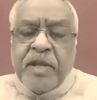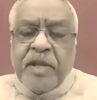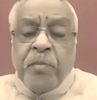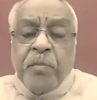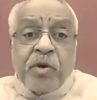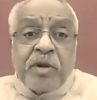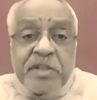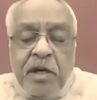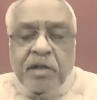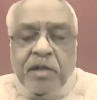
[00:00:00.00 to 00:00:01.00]
They didn't put
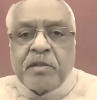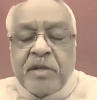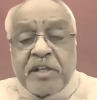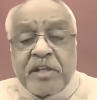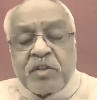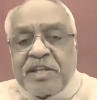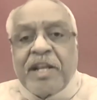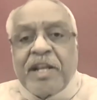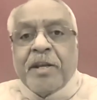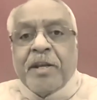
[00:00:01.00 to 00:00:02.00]
salt, dextrose
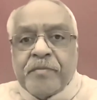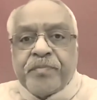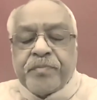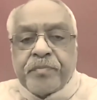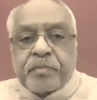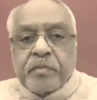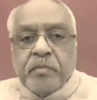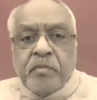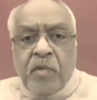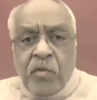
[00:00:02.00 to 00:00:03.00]
saline.
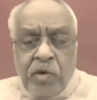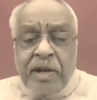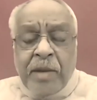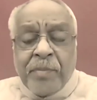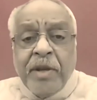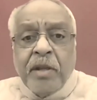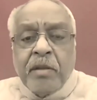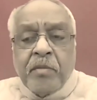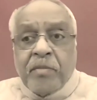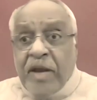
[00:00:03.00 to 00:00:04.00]
What happened?
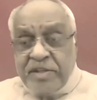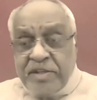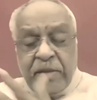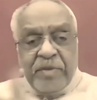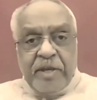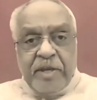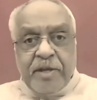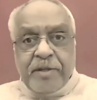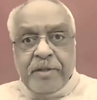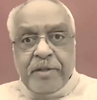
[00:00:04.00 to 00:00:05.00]
I was in
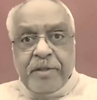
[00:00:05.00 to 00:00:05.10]
America.